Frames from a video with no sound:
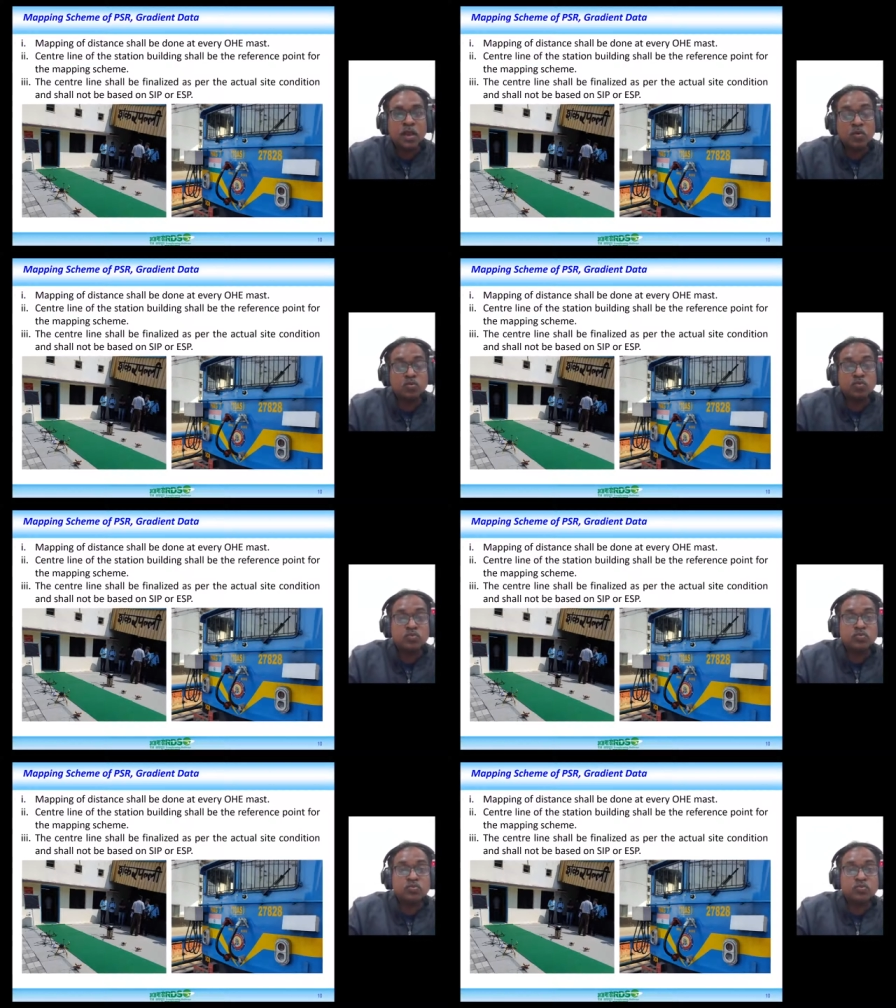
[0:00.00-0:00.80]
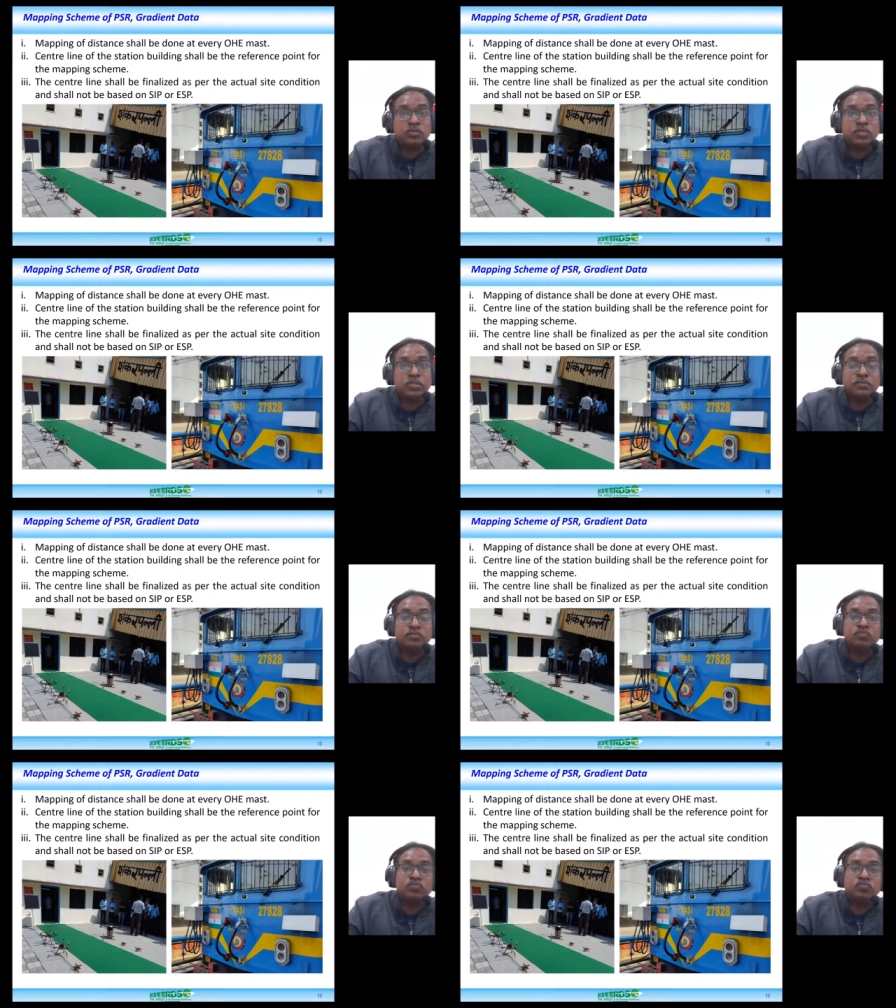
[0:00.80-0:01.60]
Now,
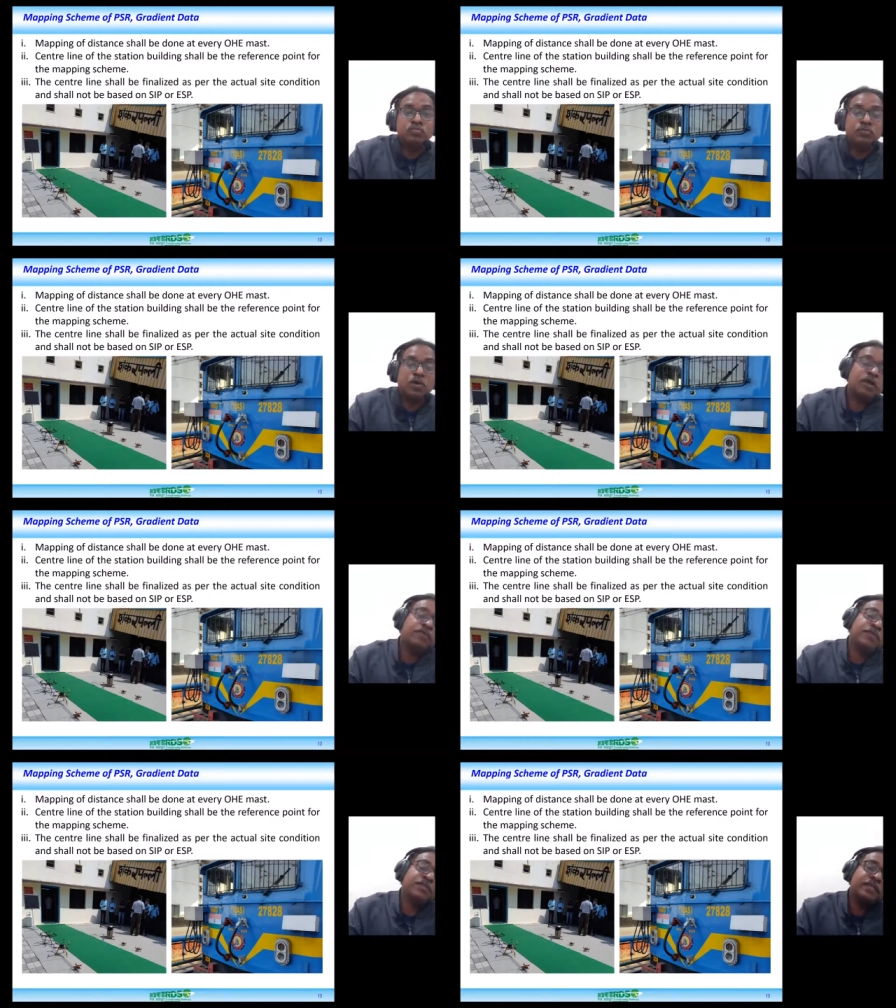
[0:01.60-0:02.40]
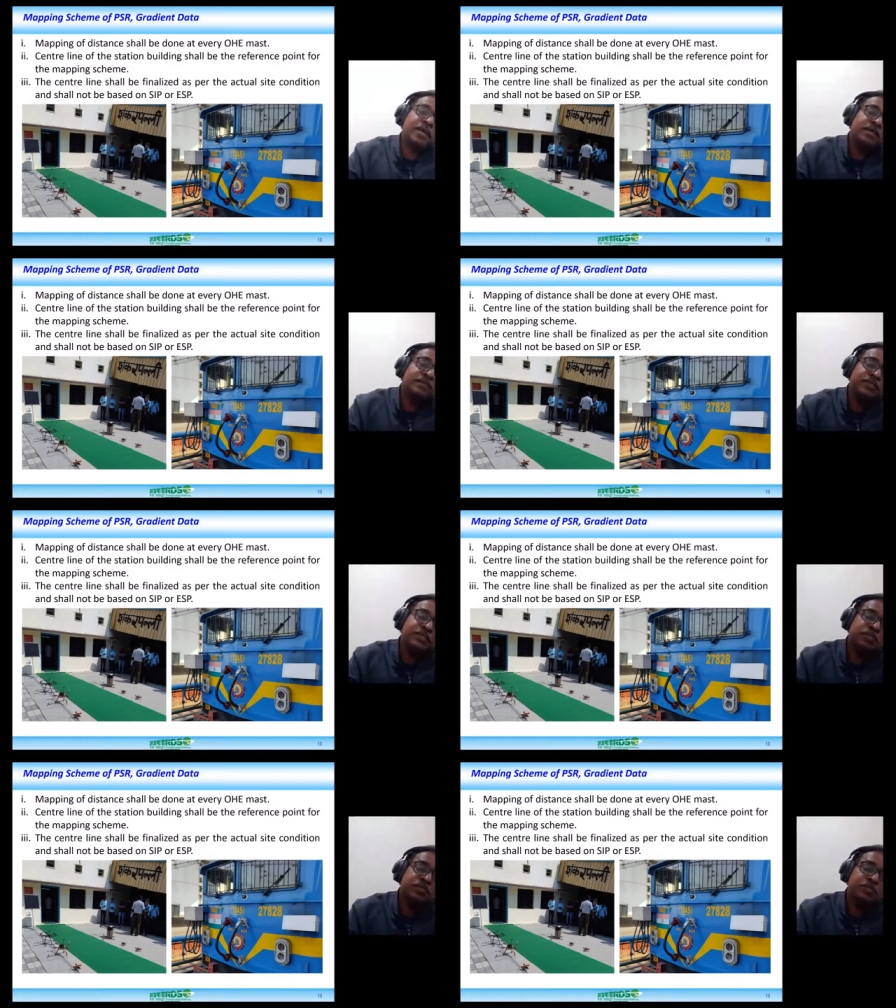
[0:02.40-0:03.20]
the RFID tags
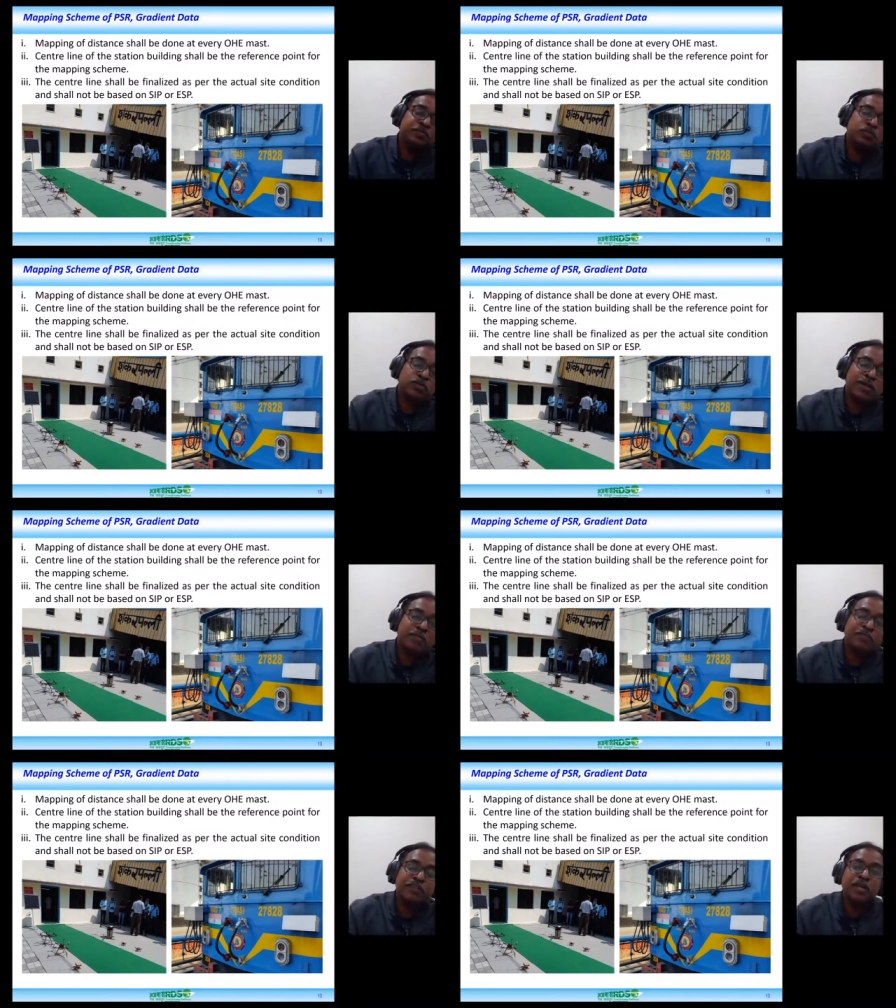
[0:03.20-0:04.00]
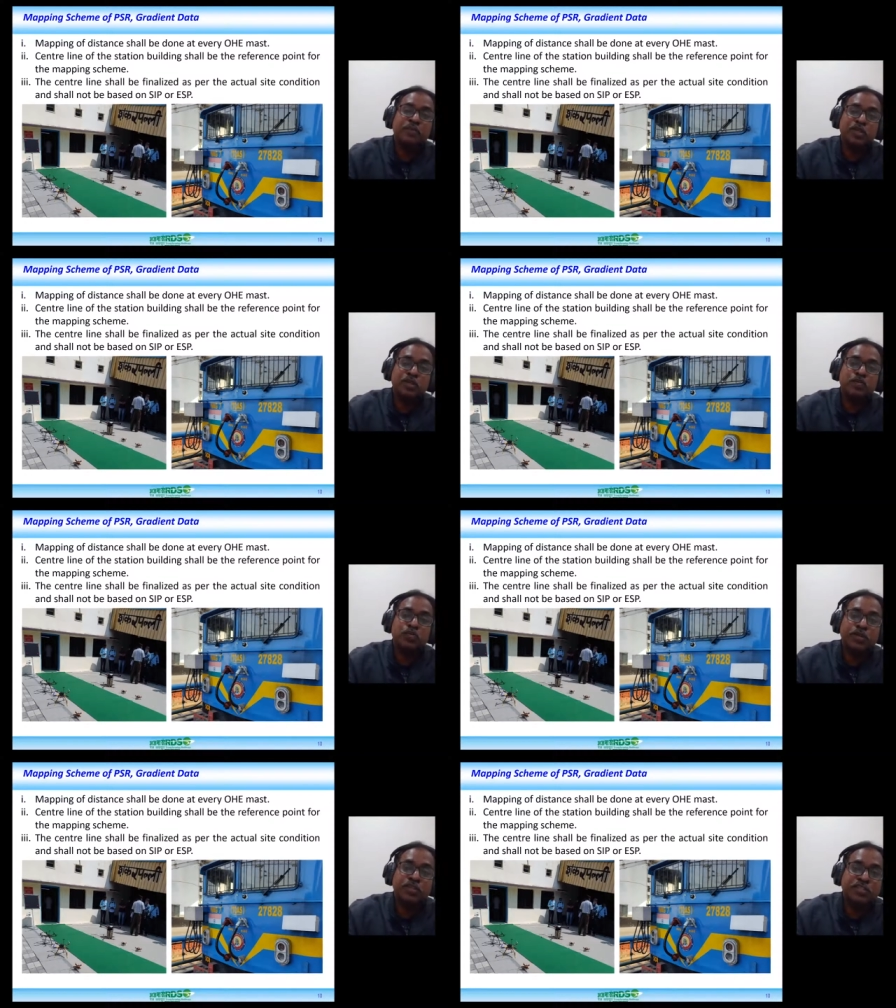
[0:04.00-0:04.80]
need to be programmed with the
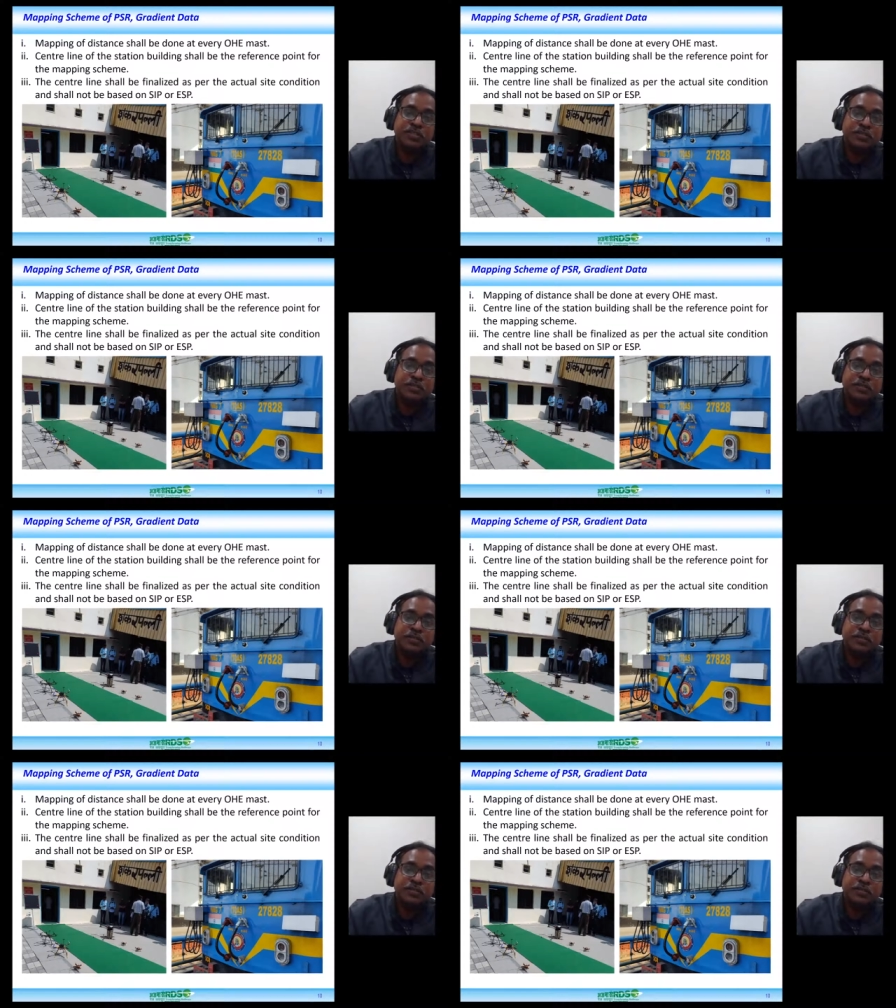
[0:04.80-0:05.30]
absolute location